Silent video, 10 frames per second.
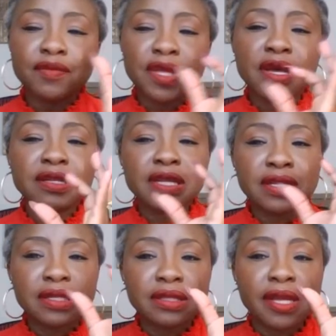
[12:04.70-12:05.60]
to be
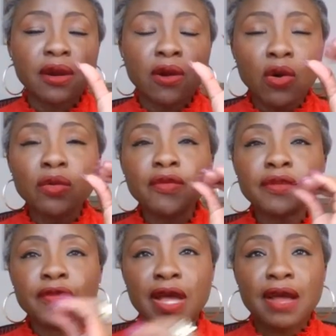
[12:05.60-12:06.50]
their
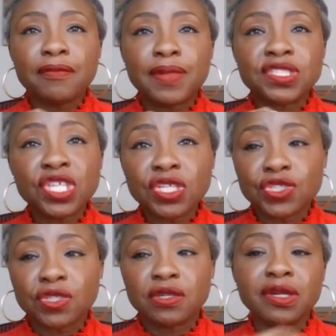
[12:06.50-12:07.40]
own
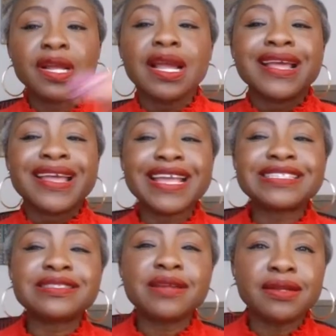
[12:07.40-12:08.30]
petitioner,
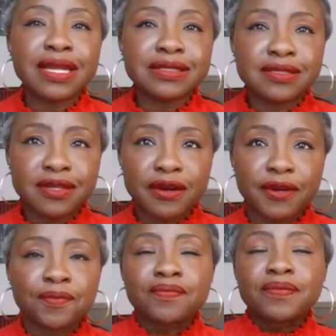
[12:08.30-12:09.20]
it's not
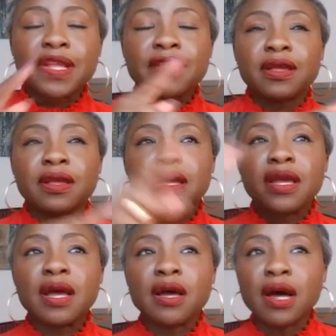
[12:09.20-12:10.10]
necessary.
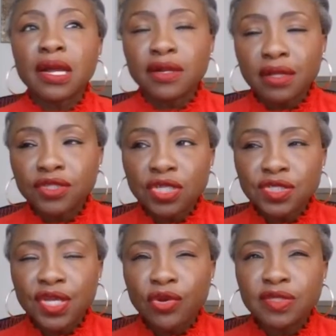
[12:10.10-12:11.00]
And not
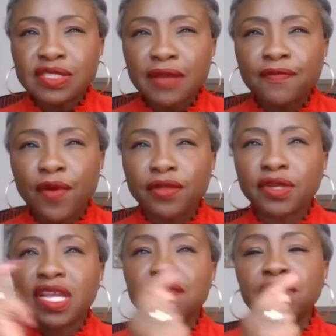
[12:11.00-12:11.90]
just to go a step
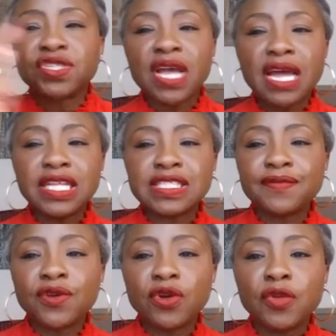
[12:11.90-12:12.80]
further, if a child is
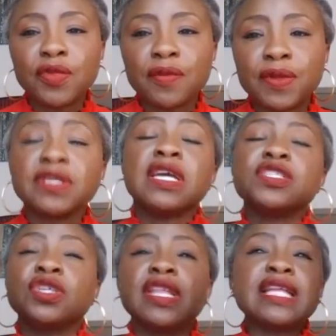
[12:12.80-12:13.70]
even going to be
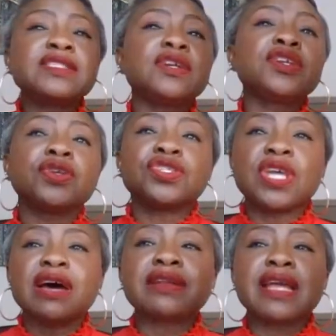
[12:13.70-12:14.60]
so let's say your
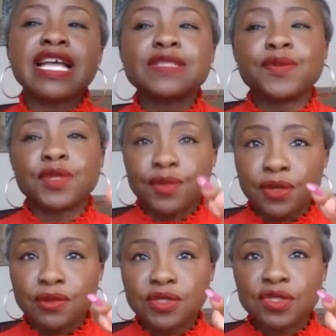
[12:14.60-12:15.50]
child has been
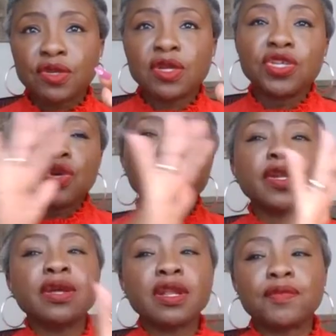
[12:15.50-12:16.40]
abused. You
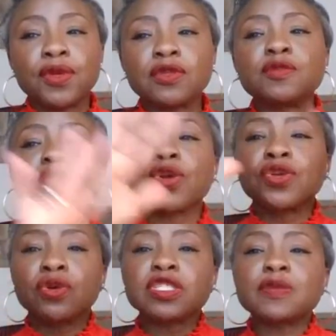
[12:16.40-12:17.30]
were not abused,
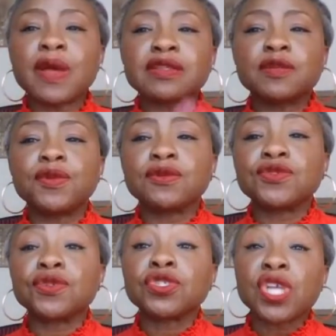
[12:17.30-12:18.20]
but your spouse
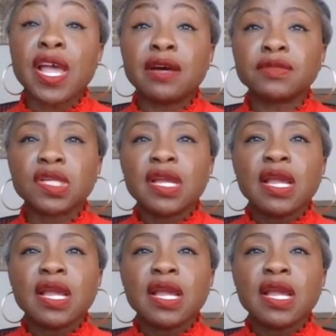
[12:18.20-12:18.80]
abused your child.